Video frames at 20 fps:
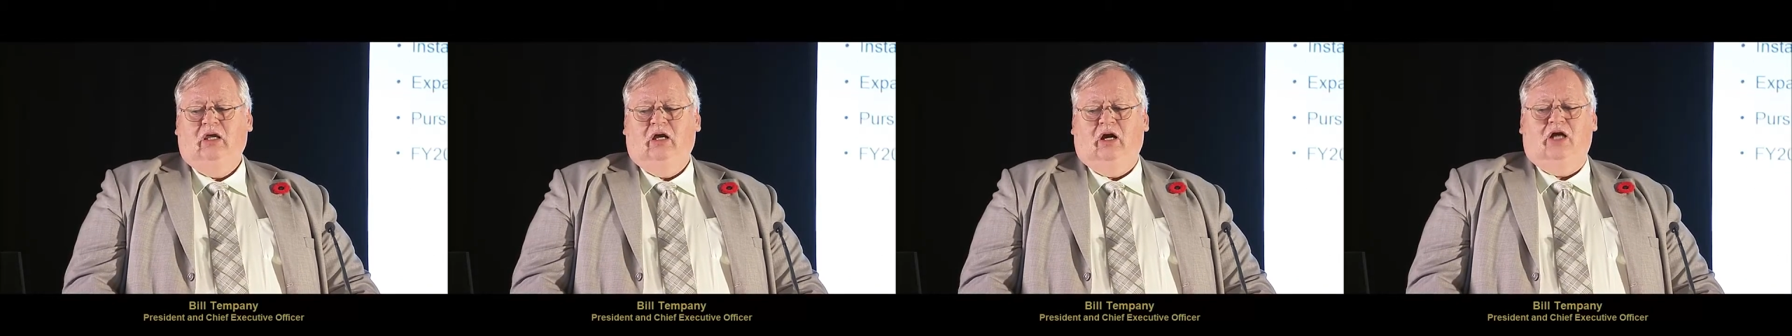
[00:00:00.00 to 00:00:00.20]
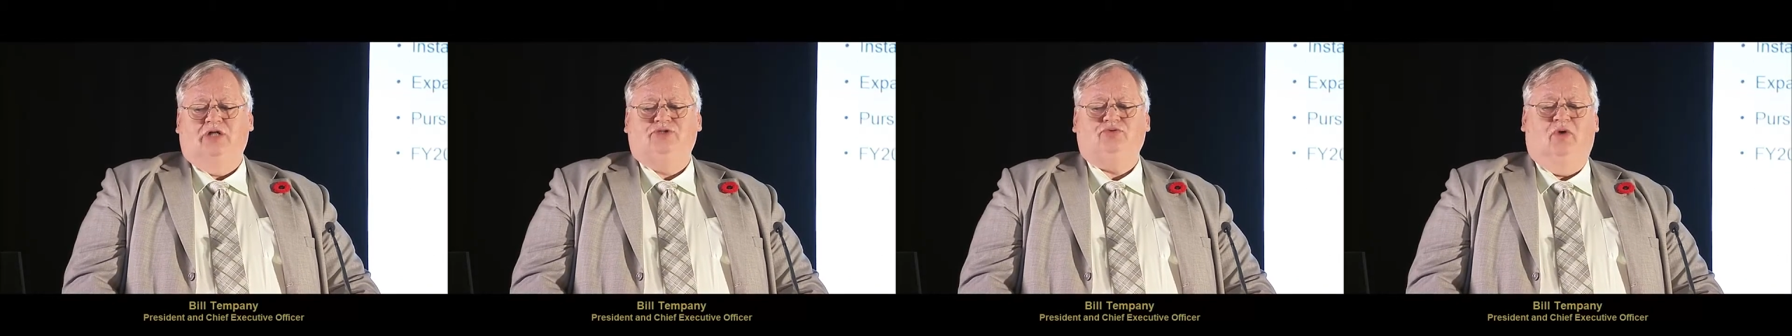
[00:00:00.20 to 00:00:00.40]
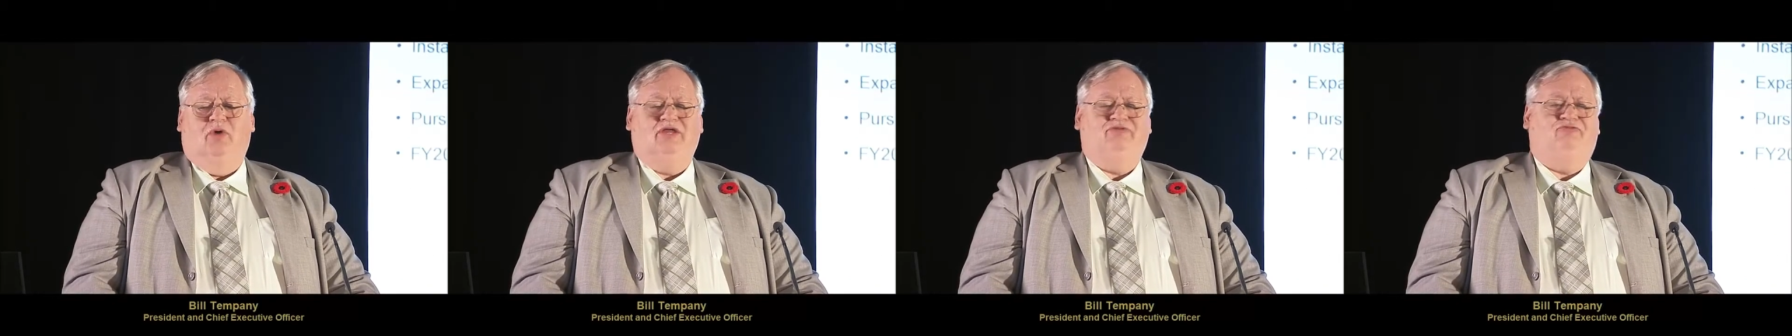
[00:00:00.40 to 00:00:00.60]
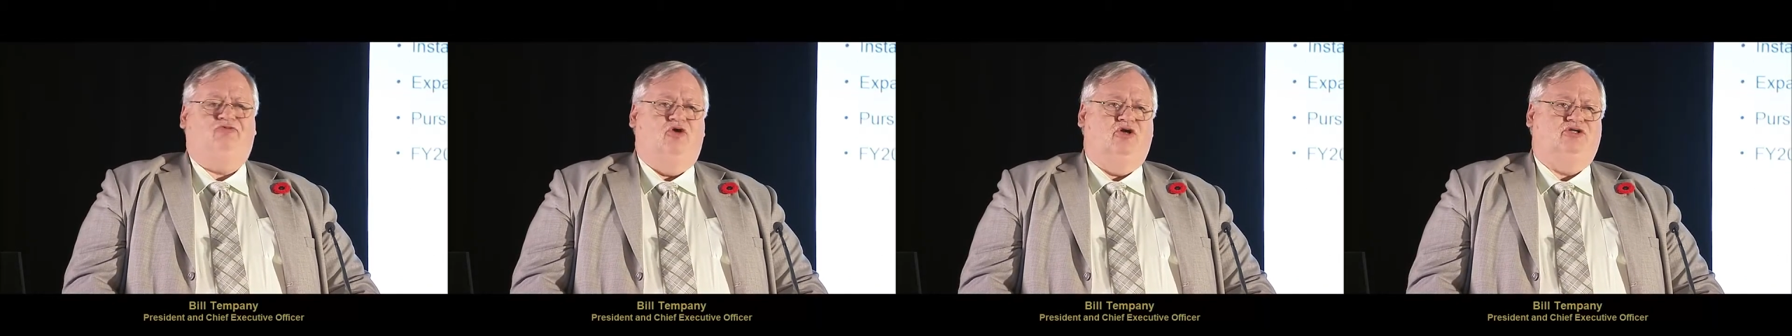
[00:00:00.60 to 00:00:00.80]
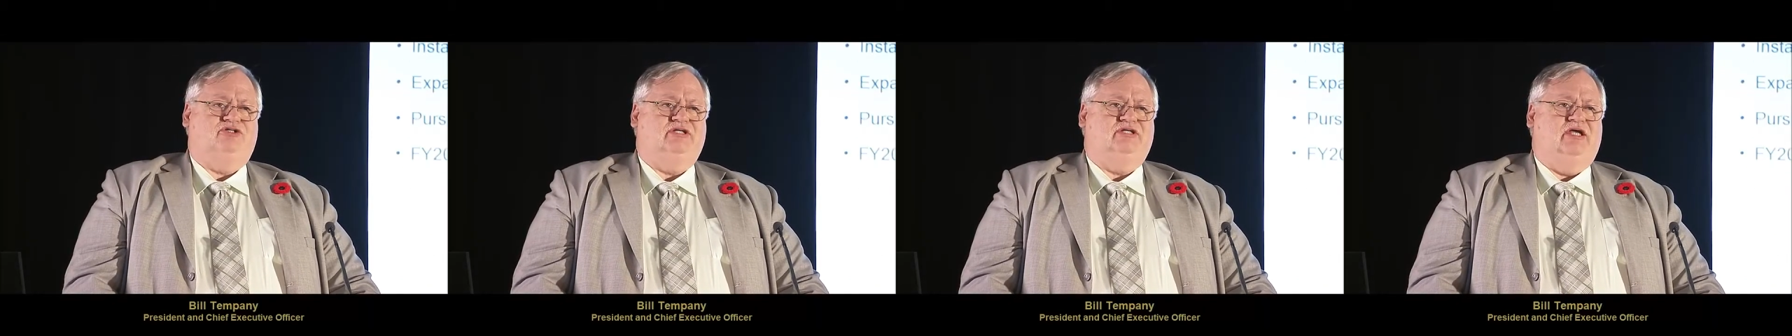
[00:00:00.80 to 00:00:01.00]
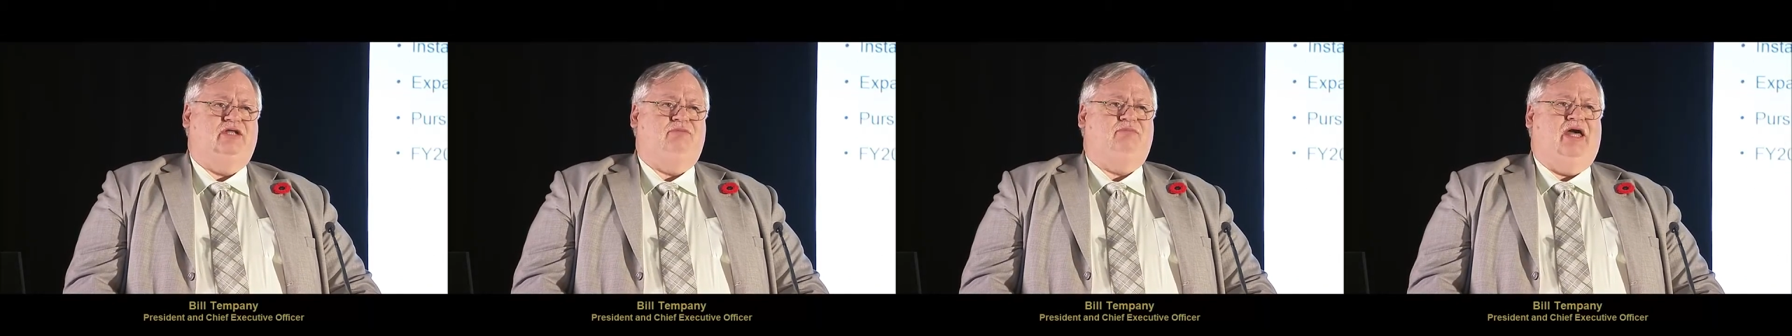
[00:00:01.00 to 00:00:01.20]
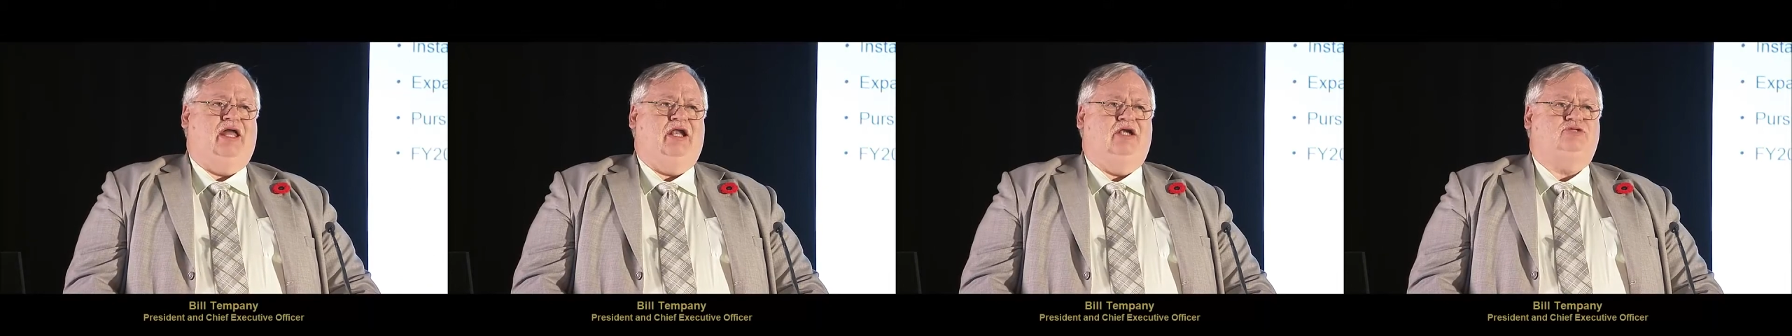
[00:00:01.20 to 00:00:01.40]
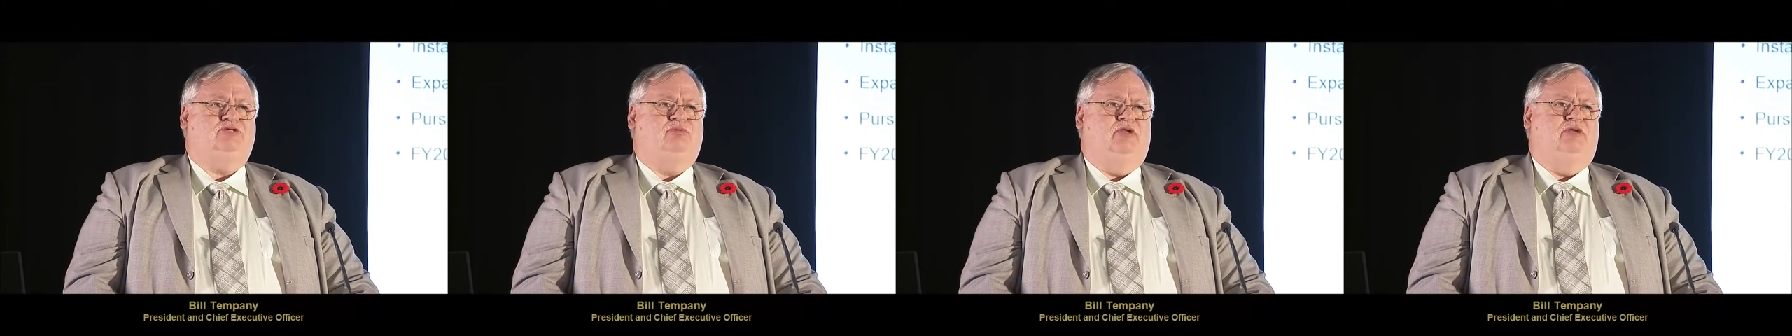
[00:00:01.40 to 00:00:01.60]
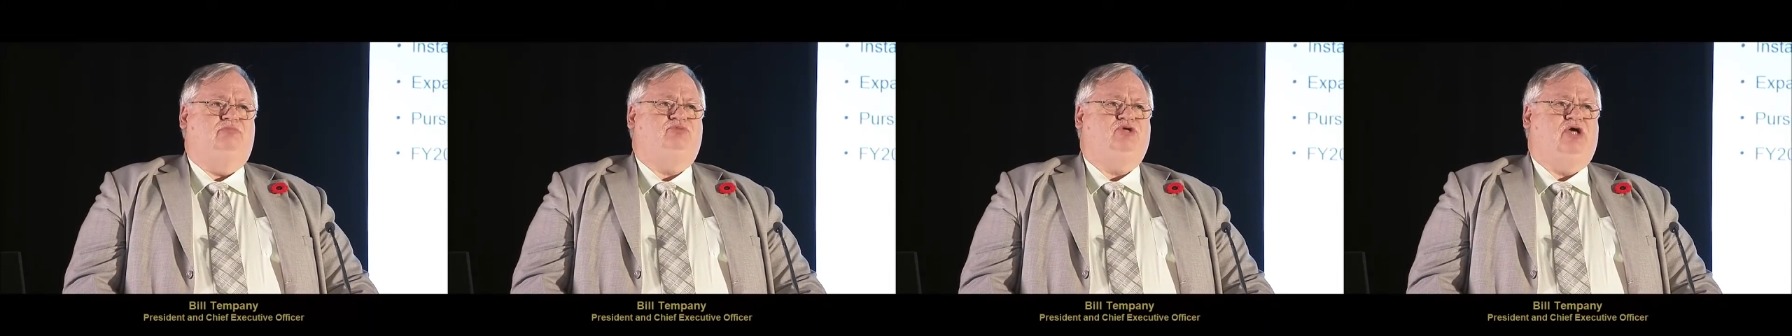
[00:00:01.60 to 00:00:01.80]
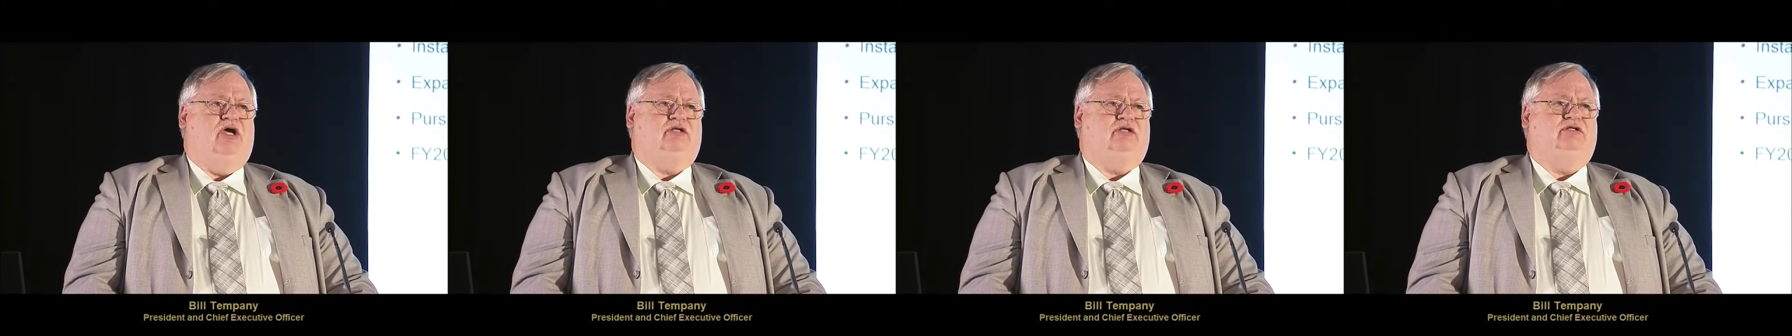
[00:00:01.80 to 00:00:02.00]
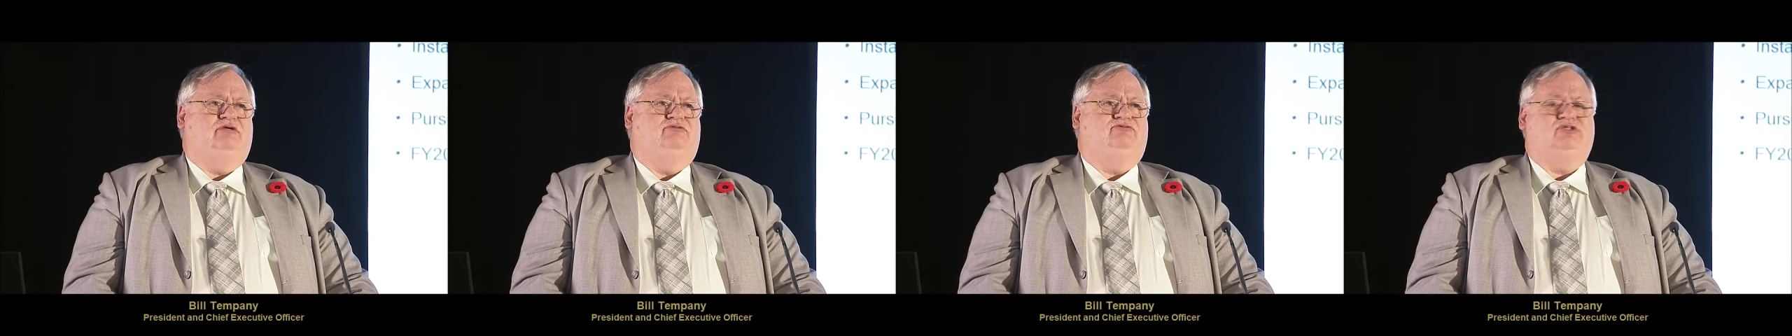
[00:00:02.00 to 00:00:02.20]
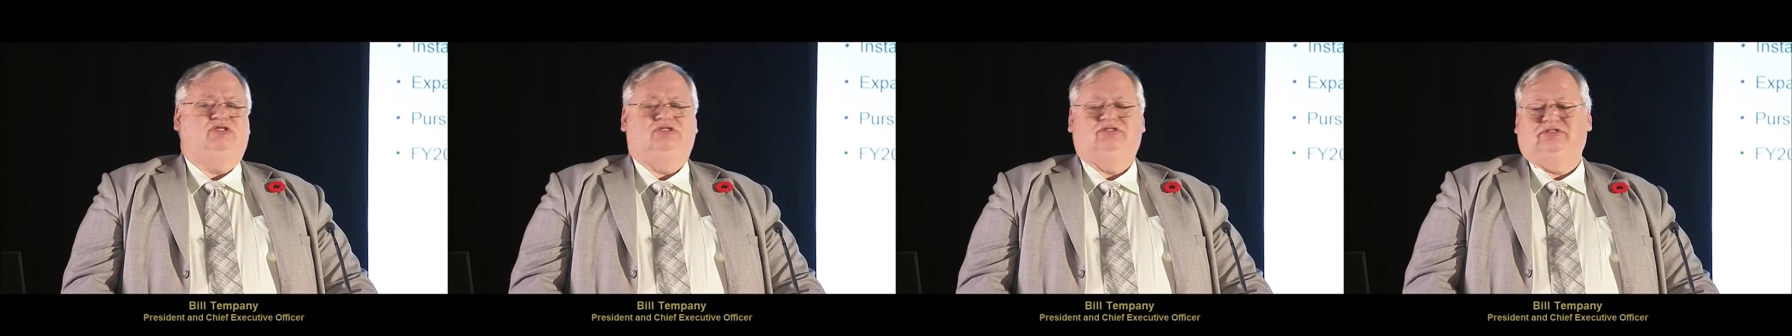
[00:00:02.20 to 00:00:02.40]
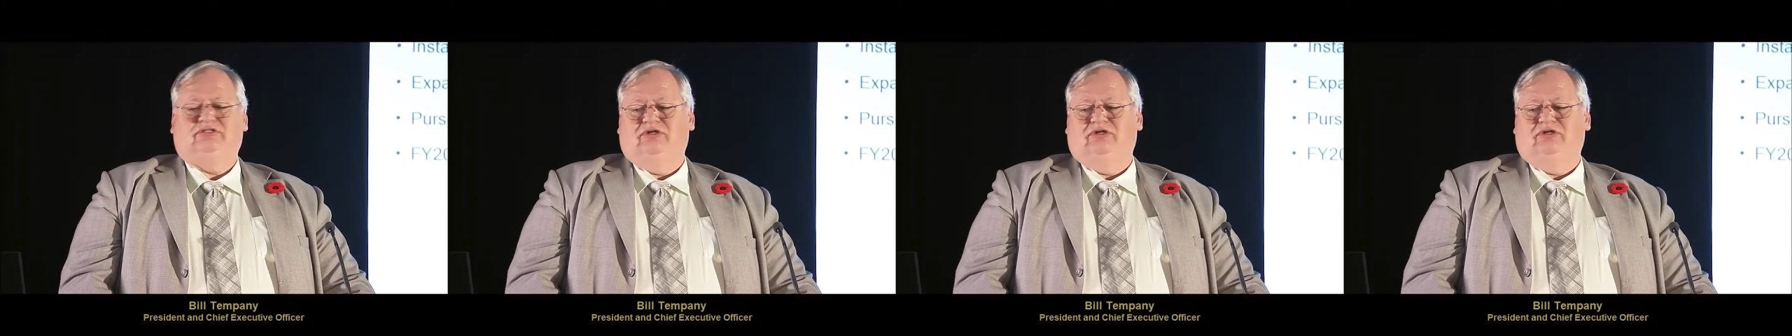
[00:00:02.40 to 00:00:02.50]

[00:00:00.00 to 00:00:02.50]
Our 2014 management objectives is